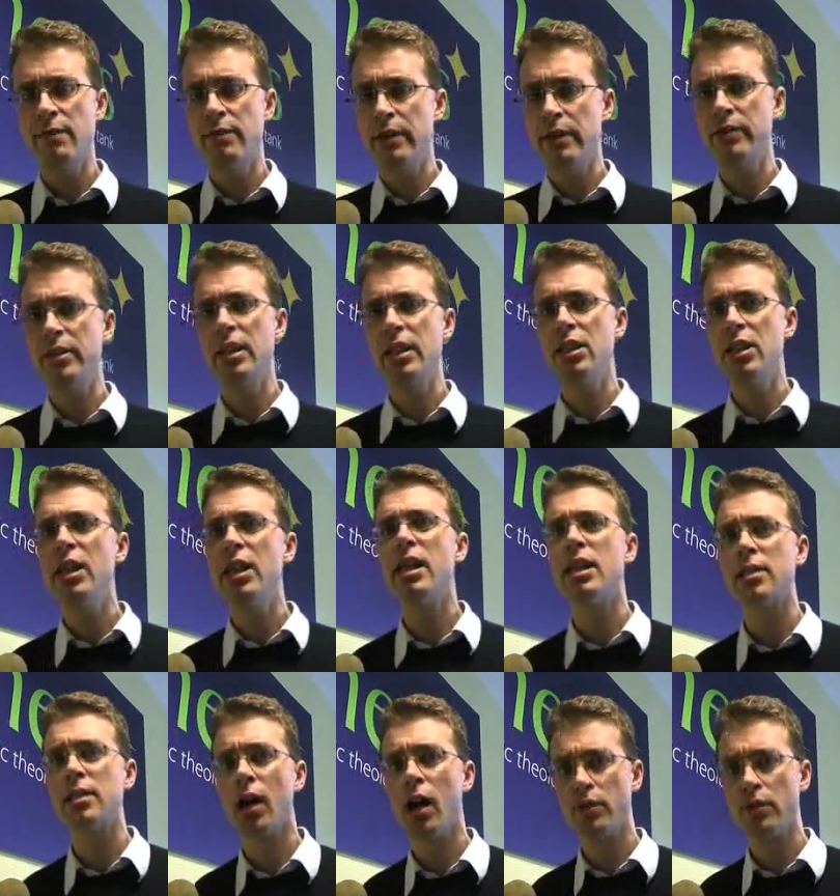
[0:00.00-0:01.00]
15
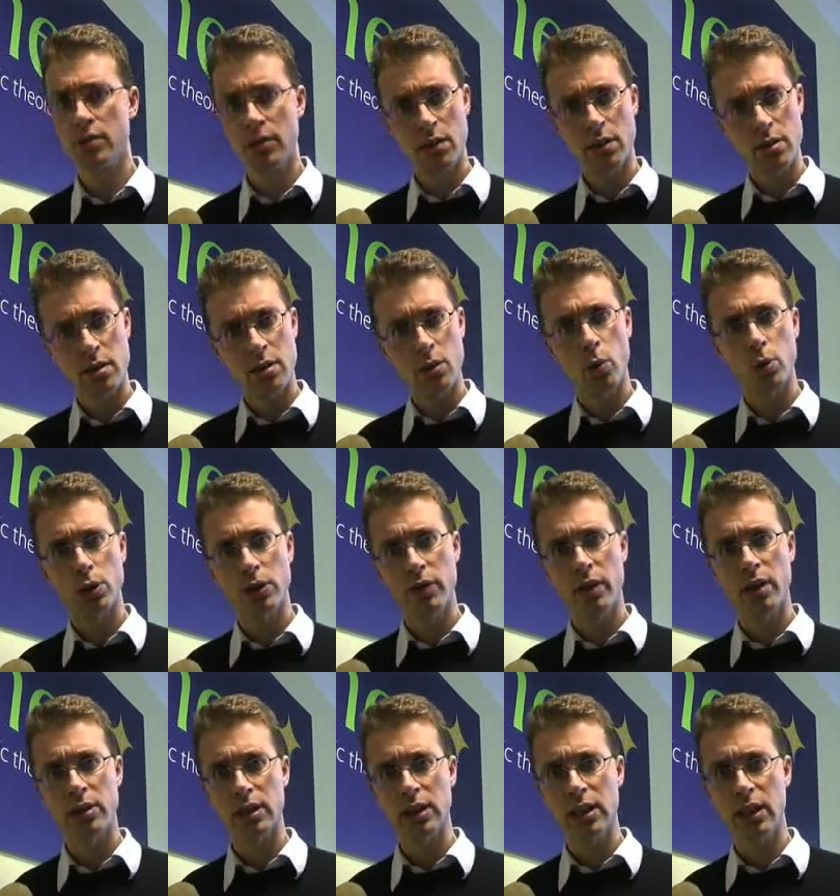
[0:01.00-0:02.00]
years after those thoughts
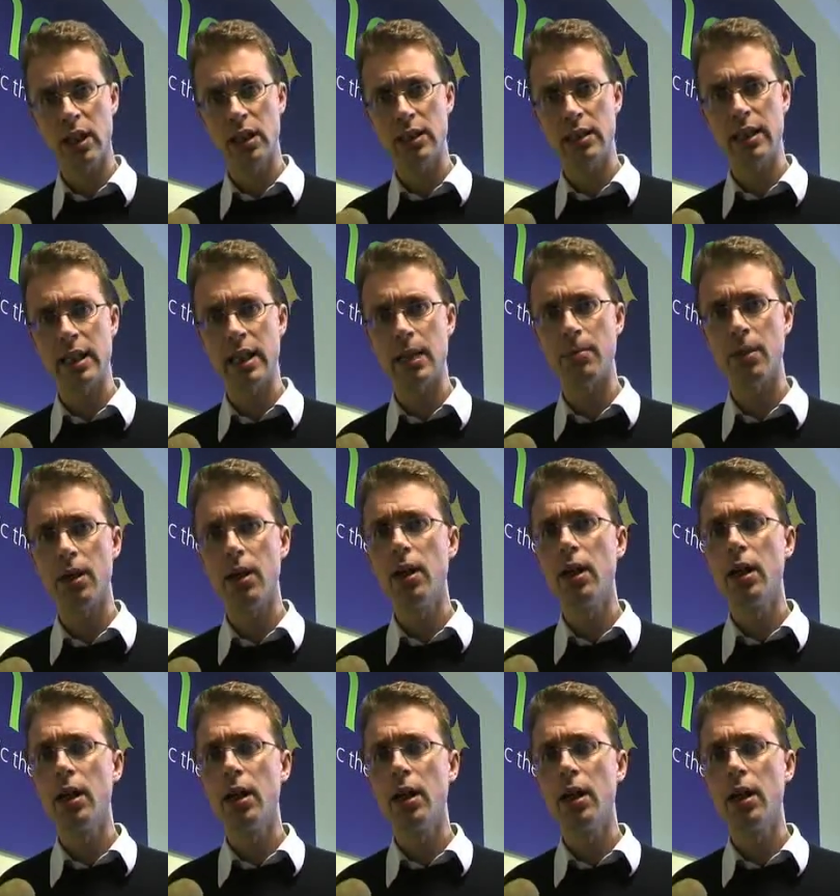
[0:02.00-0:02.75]
first occurred to him.